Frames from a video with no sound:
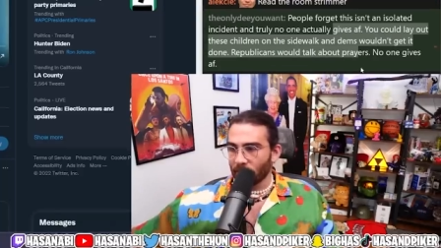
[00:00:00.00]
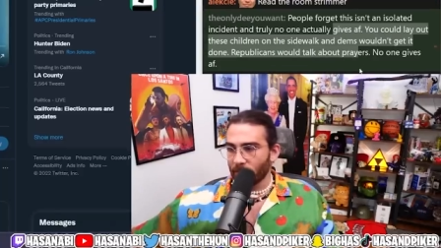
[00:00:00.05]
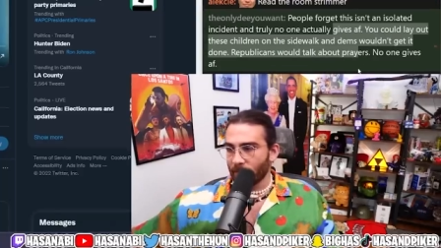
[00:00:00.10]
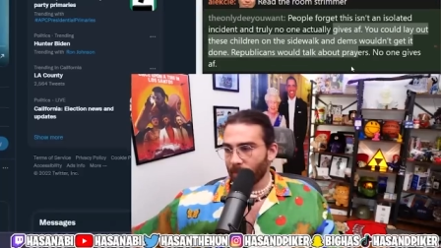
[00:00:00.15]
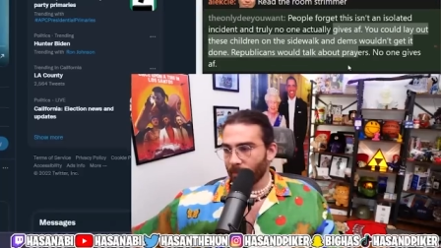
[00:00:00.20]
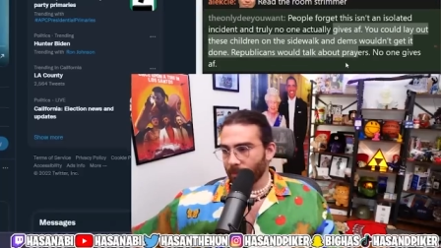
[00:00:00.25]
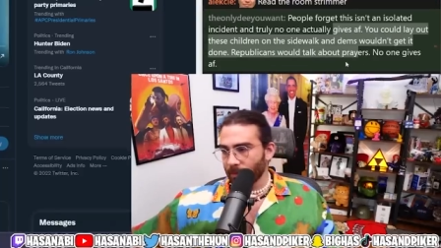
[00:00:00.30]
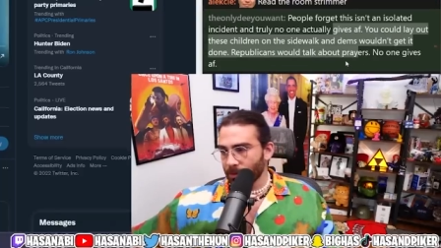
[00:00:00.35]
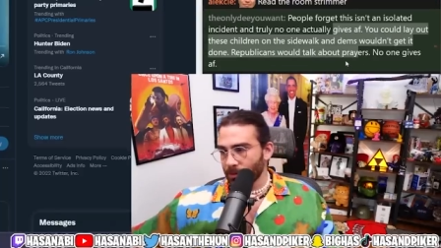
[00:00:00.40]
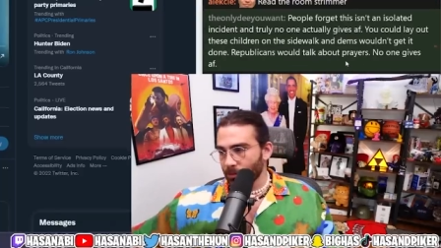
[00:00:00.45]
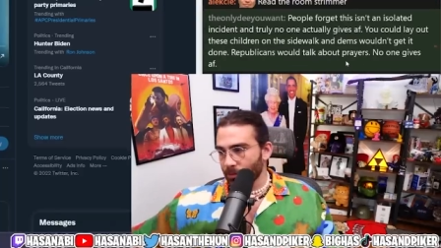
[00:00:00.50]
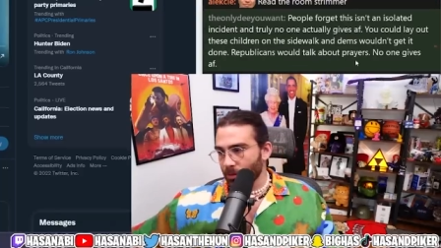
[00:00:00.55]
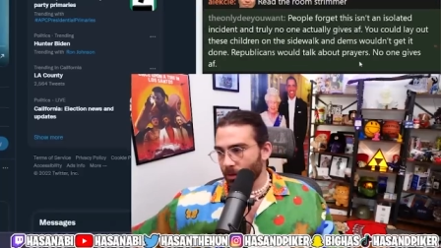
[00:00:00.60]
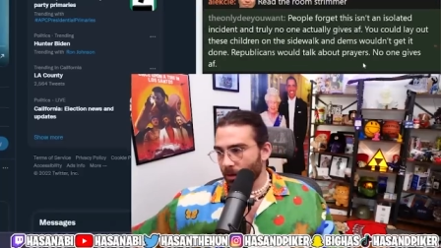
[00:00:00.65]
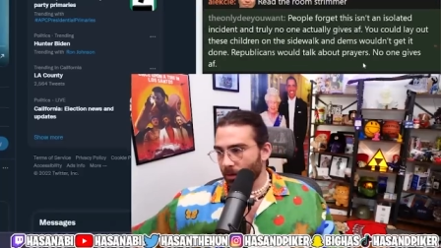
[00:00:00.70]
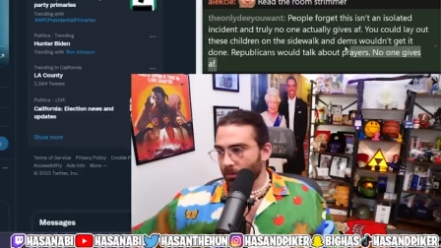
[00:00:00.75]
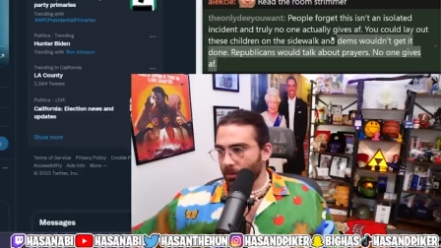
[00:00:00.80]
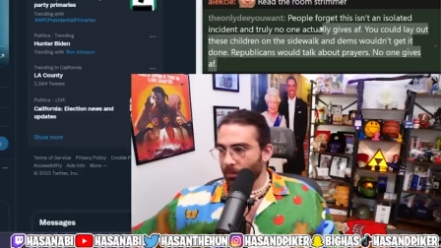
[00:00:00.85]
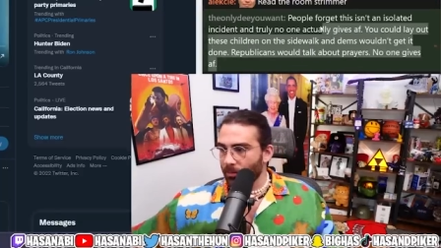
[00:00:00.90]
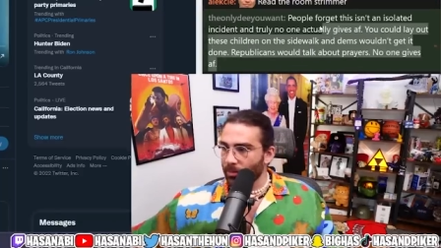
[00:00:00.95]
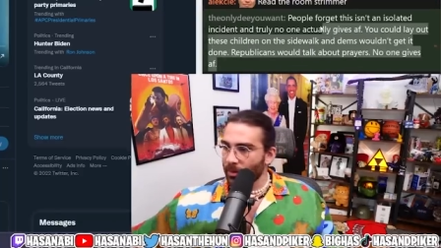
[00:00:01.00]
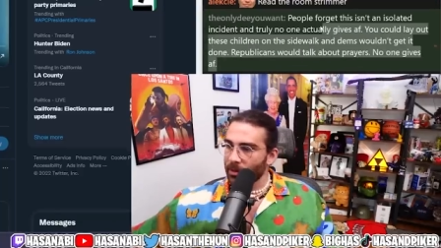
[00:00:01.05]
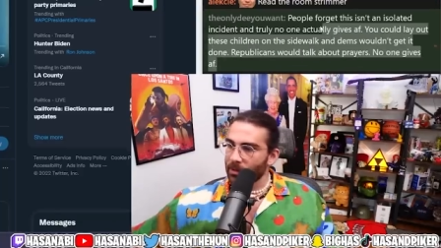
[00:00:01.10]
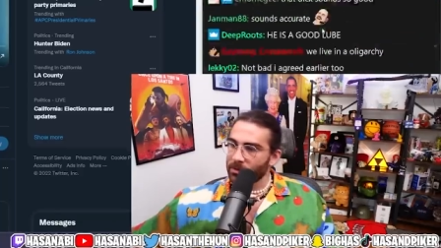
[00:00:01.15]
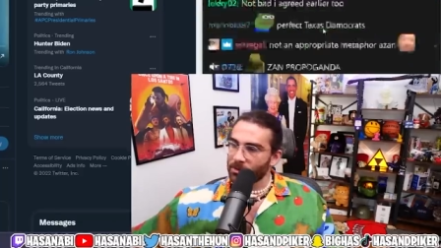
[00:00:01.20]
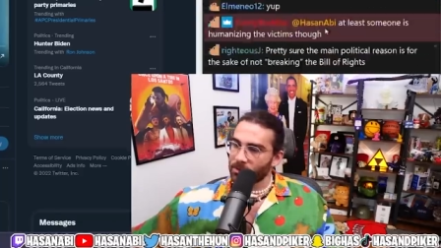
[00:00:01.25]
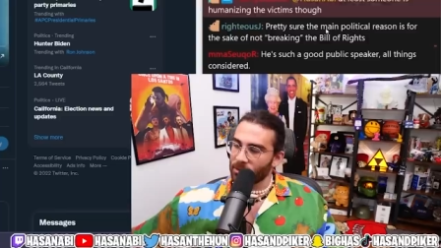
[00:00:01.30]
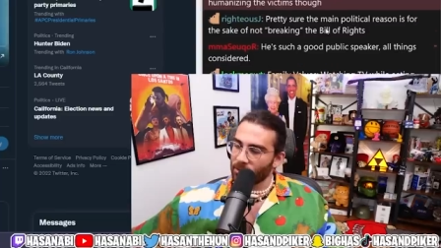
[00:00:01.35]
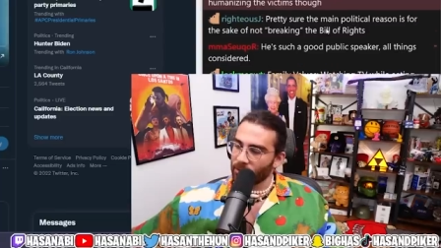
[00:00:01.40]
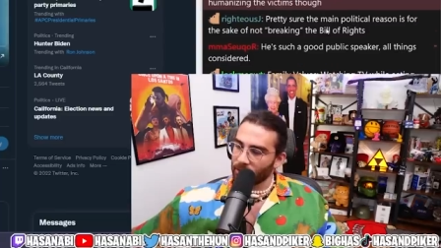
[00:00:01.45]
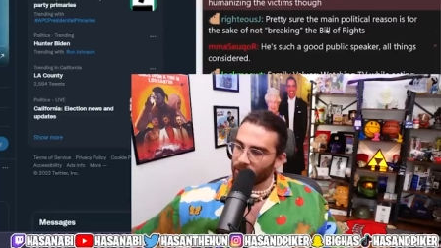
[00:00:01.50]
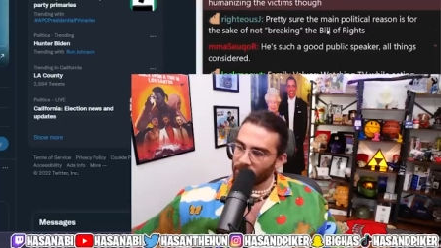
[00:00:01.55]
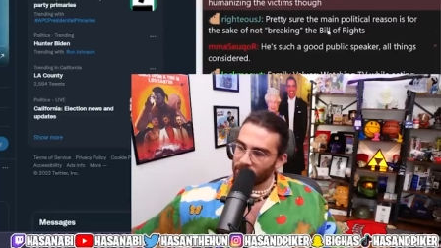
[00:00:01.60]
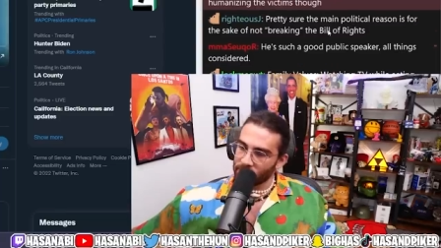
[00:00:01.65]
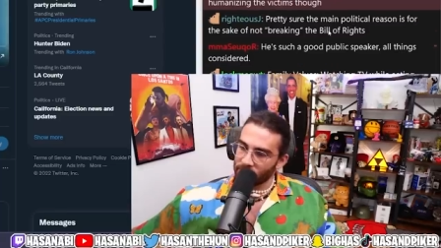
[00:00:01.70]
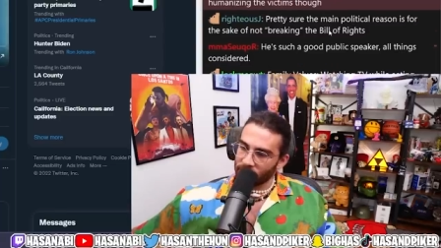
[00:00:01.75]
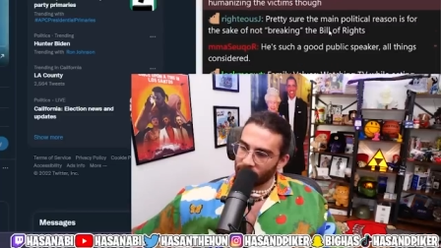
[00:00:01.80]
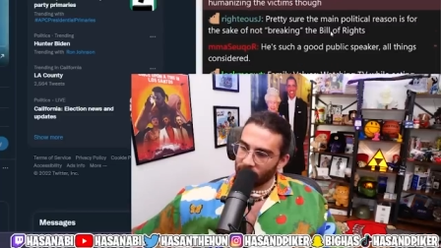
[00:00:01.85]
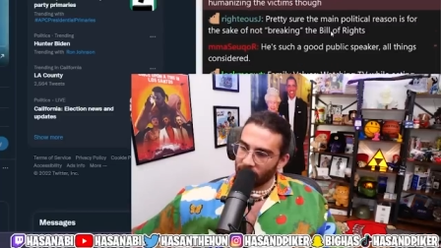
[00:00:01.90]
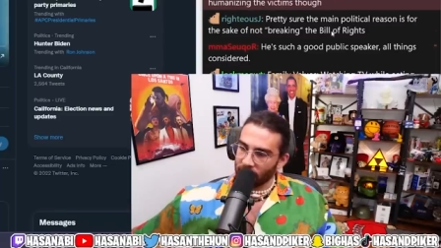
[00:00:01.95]
Republicans would talk about prayers. No one gives
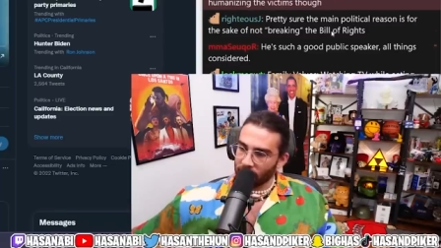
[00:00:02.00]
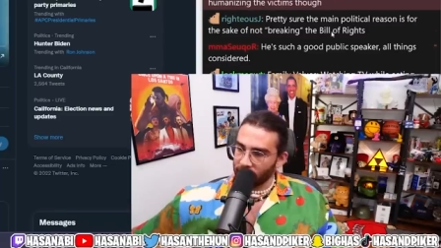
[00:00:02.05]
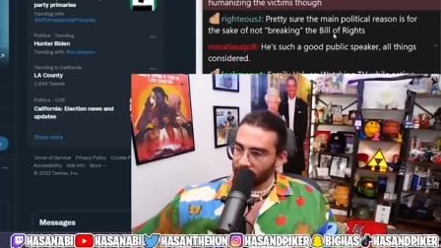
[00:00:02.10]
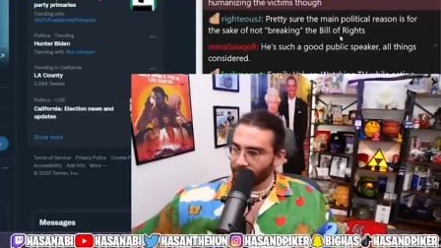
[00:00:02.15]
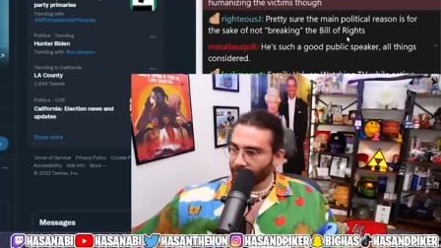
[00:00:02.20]
a fuck.